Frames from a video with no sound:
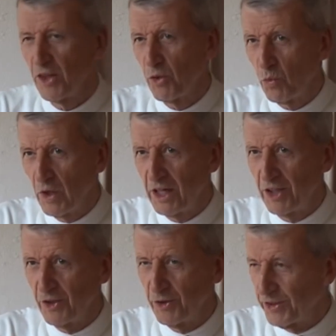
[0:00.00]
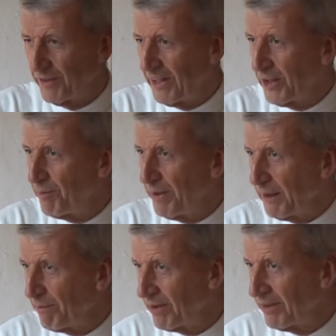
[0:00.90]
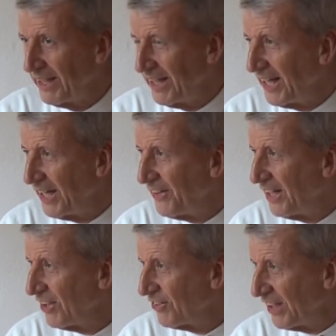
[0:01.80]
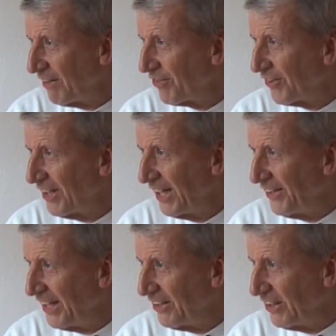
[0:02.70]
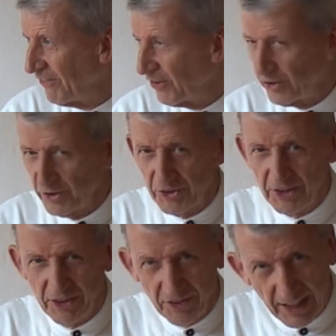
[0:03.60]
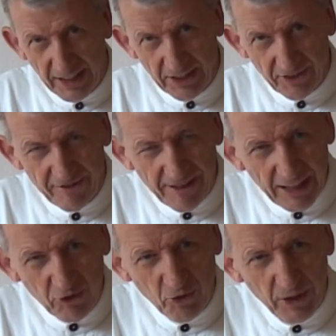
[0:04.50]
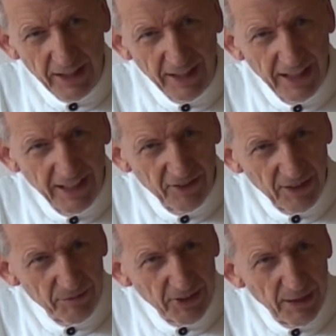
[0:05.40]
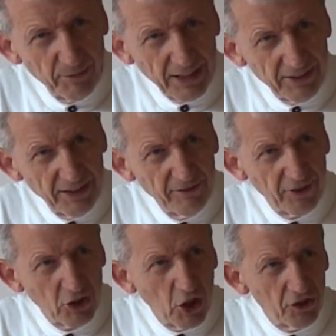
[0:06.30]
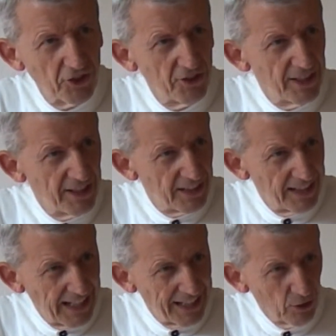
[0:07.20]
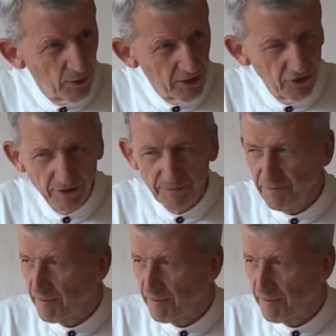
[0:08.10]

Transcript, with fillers: The world of other people and their suffering and their difficulties is gradually sometimes getting forgotten in the language.